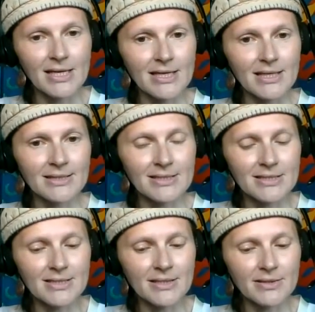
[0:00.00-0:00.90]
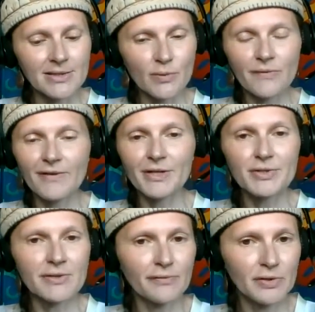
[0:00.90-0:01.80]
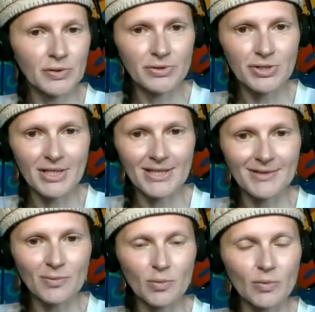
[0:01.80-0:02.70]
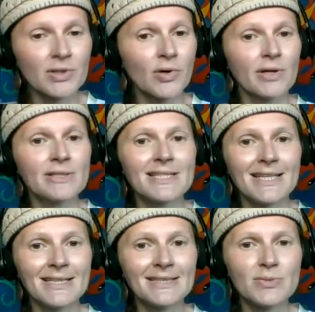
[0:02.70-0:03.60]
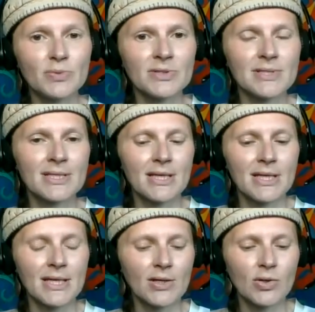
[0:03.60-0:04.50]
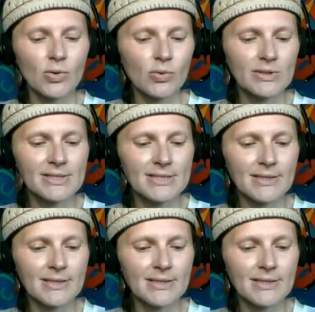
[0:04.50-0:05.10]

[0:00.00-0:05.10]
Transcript: and they were very different to each other. One continent was called